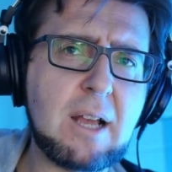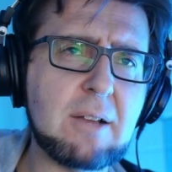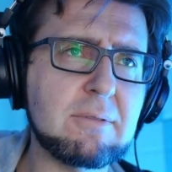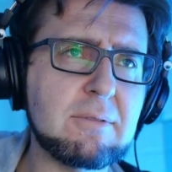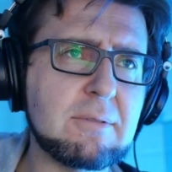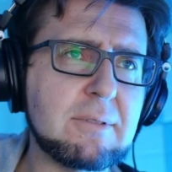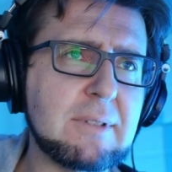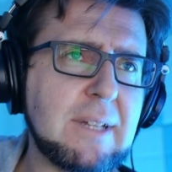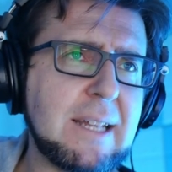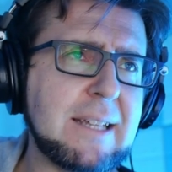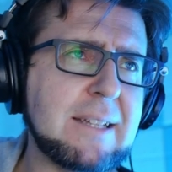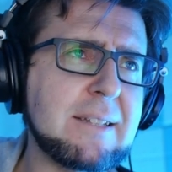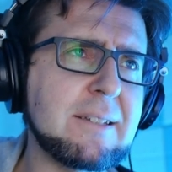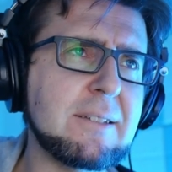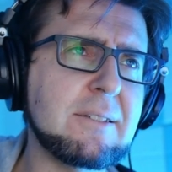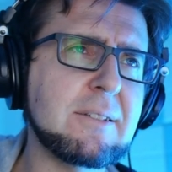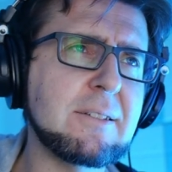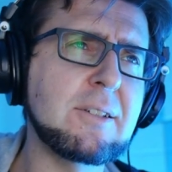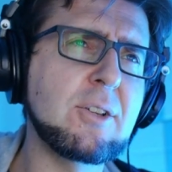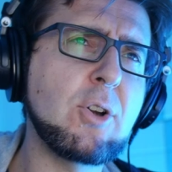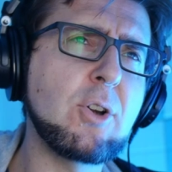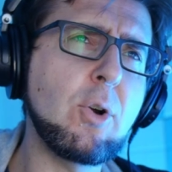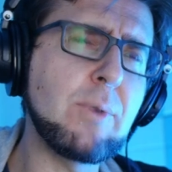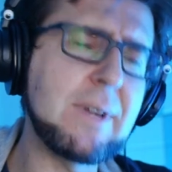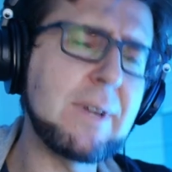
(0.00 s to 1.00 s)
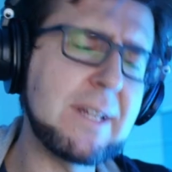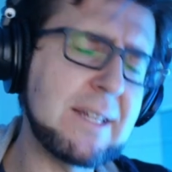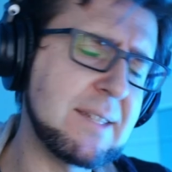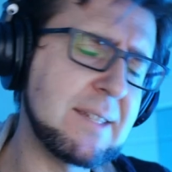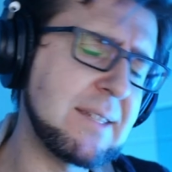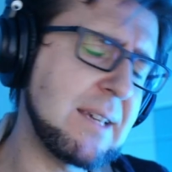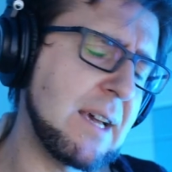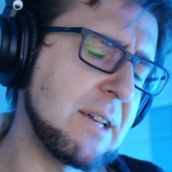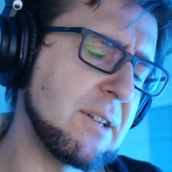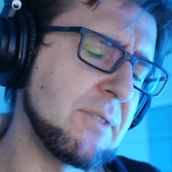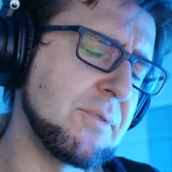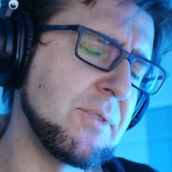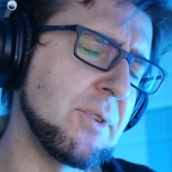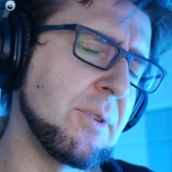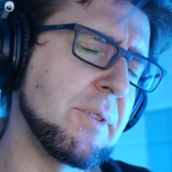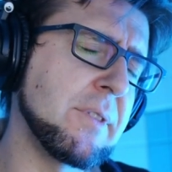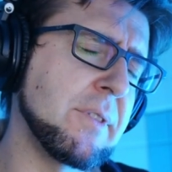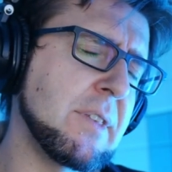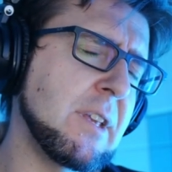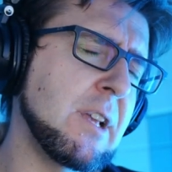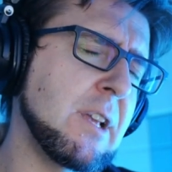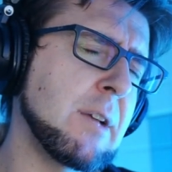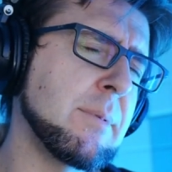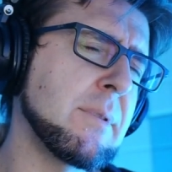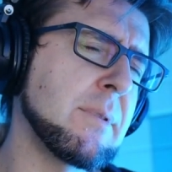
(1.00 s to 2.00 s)
like, go inside of you and
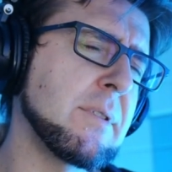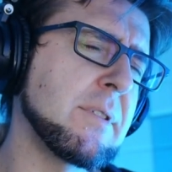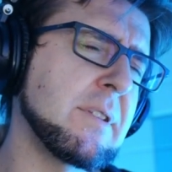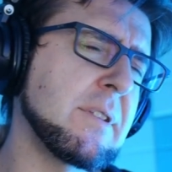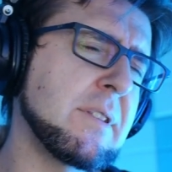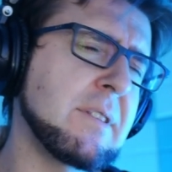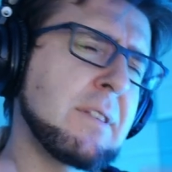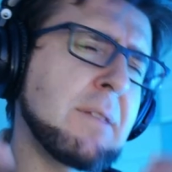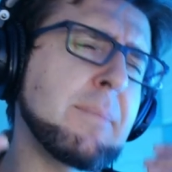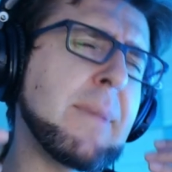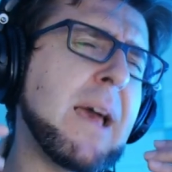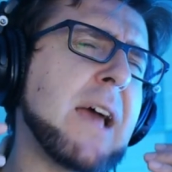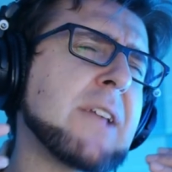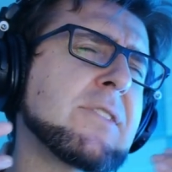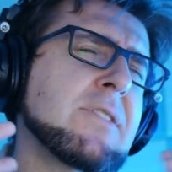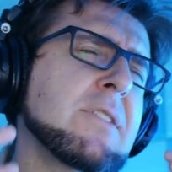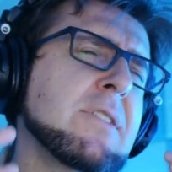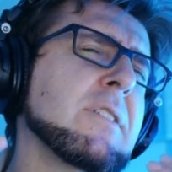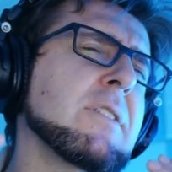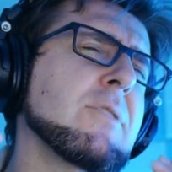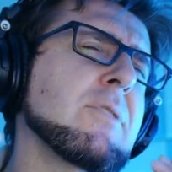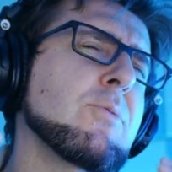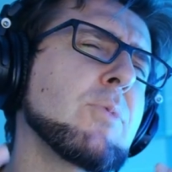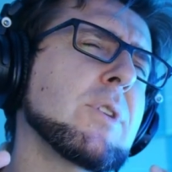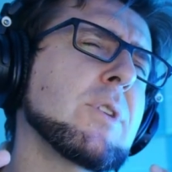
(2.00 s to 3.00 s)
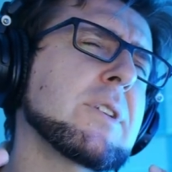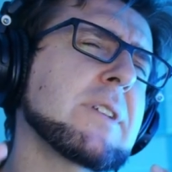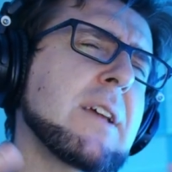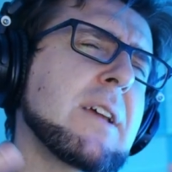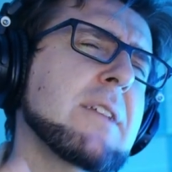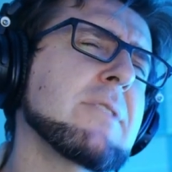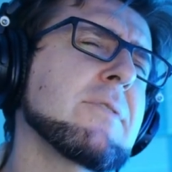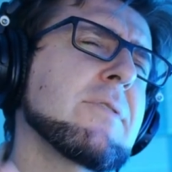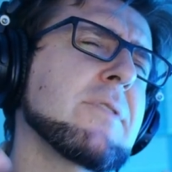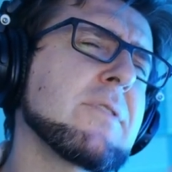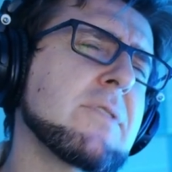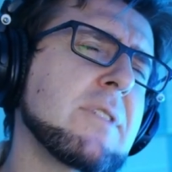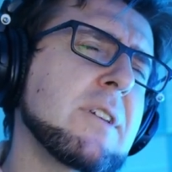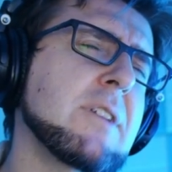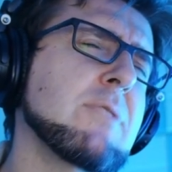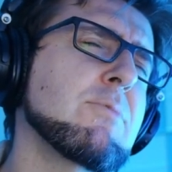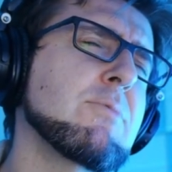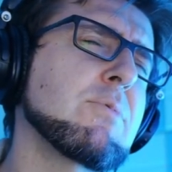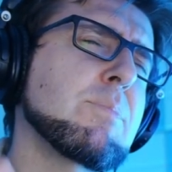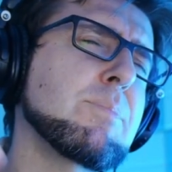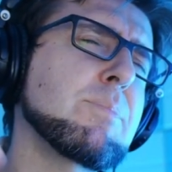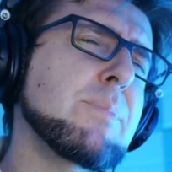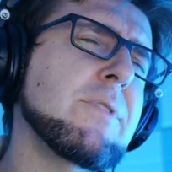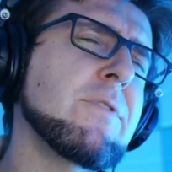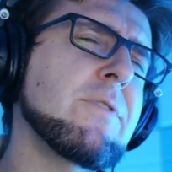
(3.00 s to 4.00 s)
think about, imagine what kind of thing
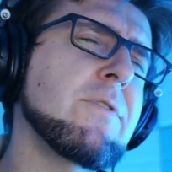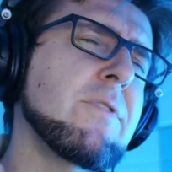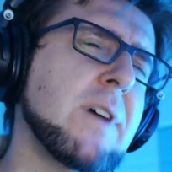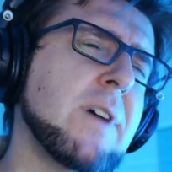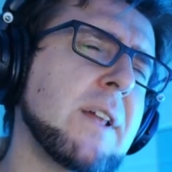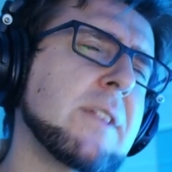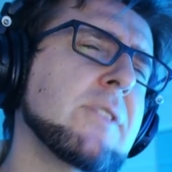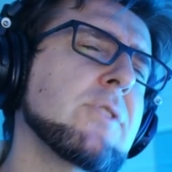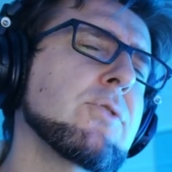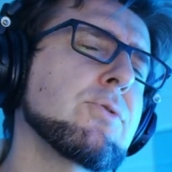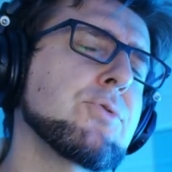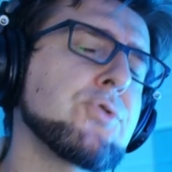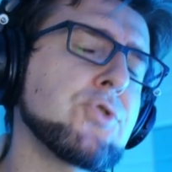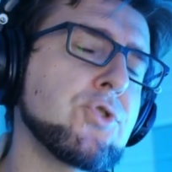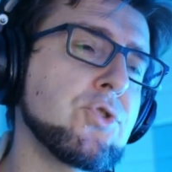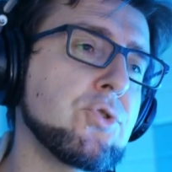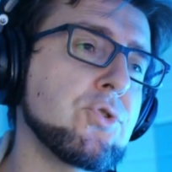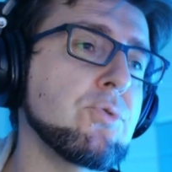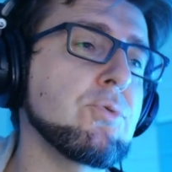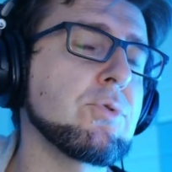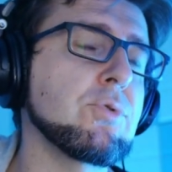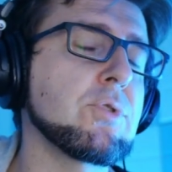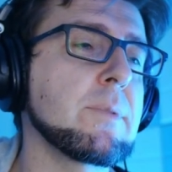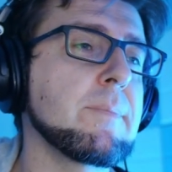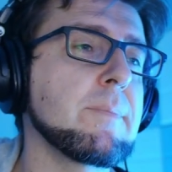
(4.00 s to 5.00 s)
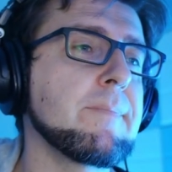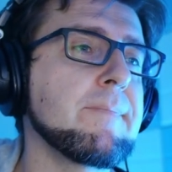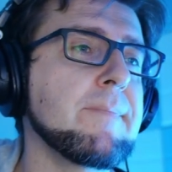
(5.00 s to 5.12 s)
would be fun to shoot.